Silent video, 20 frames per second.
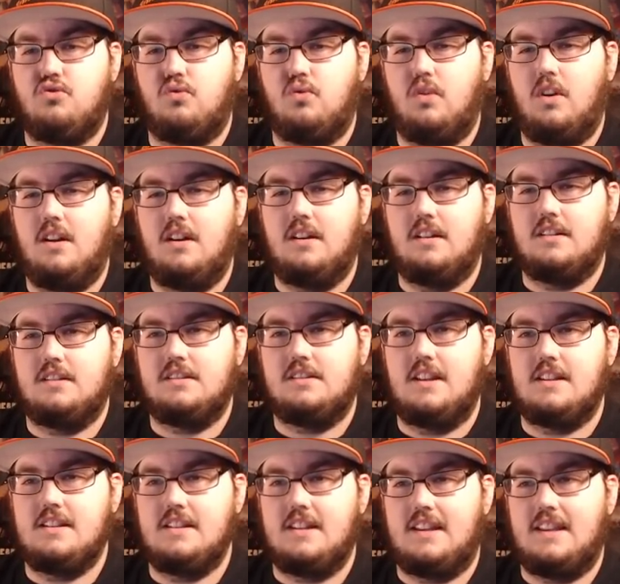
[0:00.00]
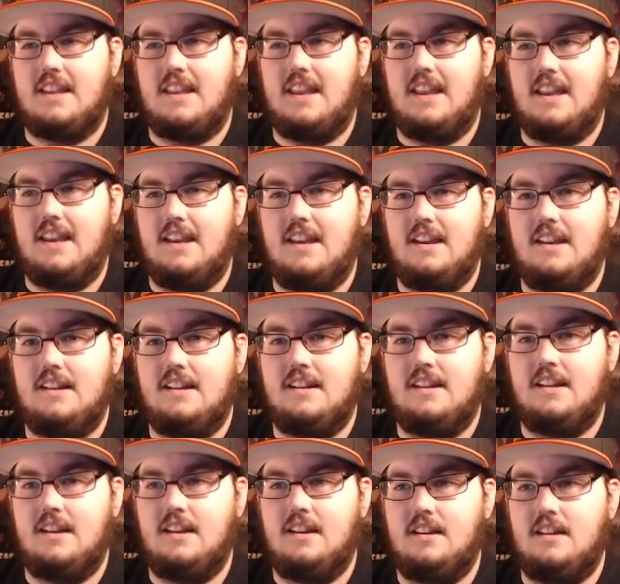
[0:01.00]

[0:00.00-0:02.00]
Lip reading: Trunks as a kid.